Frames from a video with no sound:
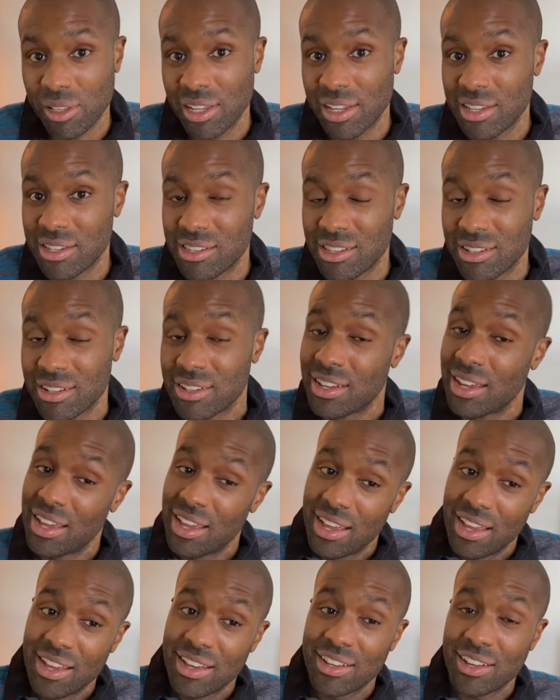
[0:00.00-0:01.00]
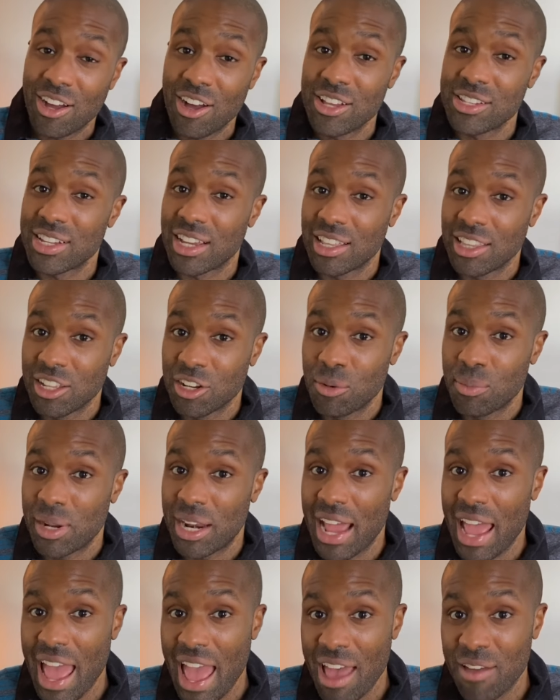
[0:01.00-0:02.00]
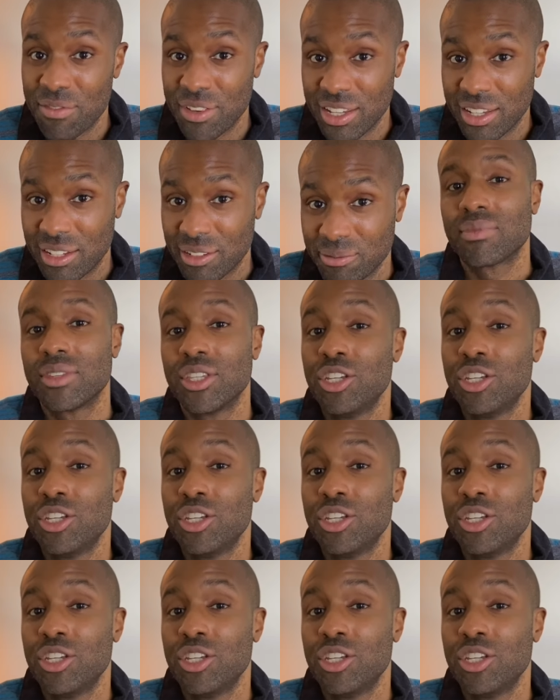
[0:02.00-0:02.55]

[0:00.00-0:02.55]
is and causing a little bit of havoc?